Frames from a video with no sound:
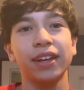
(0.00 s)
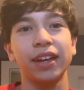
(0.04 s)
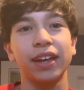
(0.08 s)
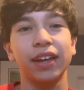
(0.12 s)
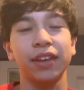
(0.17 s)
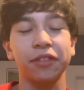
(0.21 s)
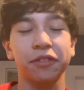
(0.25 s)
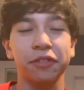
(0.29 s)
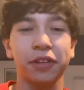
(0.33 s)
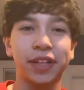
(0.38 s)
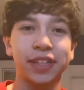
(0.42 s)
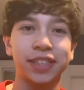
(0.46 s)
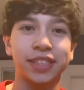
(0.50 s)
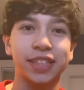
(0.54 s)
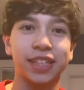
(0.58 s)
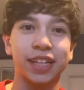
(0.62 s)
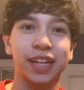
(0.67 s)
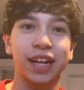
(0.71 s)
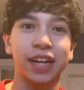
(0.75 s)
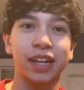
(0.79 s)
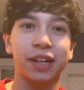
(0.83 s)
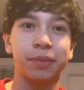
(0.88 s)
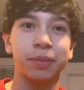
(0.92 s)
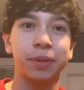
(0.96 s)
and the rights to
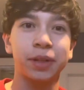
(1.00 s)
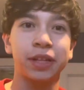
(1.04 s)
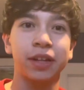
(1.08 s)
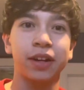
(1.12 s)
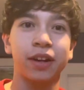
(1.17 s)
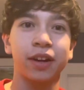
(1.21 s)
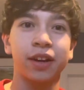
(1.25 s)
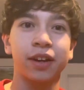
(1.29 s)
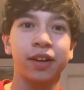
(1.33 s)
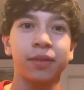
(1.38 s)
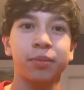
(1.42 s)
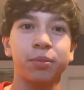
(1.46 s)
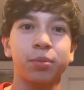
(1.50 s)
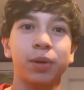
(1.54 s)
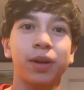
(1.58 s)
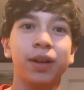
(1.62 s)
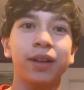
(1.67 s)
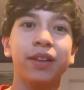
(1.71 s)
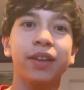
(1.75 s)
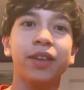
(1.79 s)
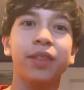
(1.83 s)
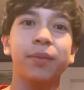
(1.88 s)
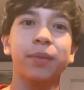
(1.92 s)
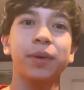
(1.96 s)
Connor Bedard,
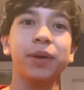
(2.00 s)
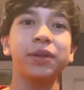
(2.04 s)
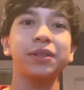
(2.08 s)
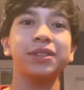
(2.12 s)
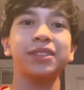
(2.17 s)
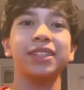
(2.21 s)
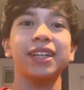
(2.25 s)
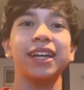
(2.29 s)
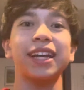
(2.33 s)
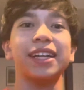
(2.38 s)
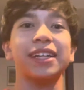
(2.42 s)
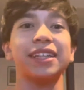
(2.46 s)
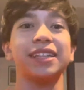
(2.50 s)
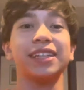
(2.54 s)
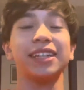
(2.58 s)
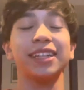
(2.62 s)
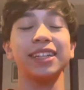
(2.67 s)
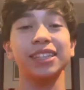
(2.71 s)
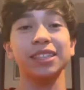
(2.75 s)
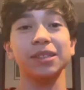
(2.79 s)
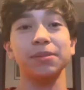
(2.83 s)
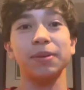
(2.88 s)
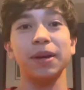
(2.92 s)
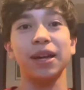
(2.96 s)
probably the most
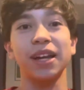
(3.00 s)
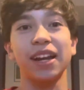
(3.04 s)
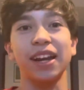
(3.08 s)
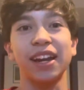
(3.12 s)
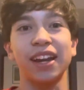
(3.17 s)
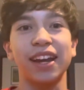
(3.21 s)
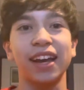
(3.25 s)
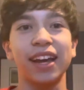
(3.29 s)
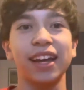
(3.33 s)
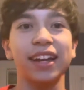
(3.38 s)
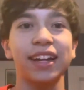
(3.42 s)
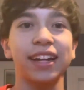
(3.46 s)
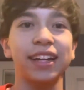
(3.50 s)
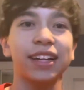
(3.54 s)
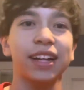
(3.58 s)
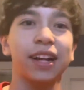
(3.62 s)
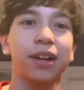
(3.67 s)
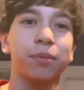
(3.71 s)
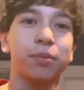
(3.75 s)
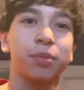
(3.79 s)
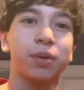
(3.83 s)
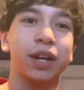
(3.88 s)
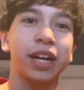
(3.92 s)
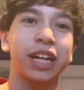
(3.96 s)
anticipated
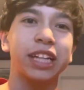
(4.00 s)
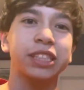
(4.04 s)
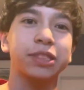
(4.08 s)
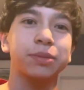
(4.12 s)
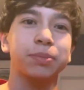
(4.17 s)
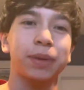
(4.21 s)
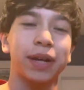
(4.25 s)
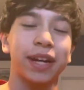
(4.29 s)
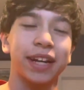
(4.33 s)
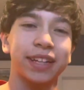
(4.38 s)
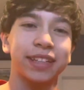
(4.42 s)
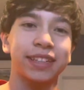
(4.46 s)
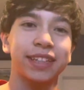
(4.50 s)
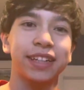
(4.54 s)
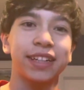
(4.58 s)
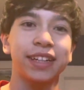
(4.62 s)
NHL prospect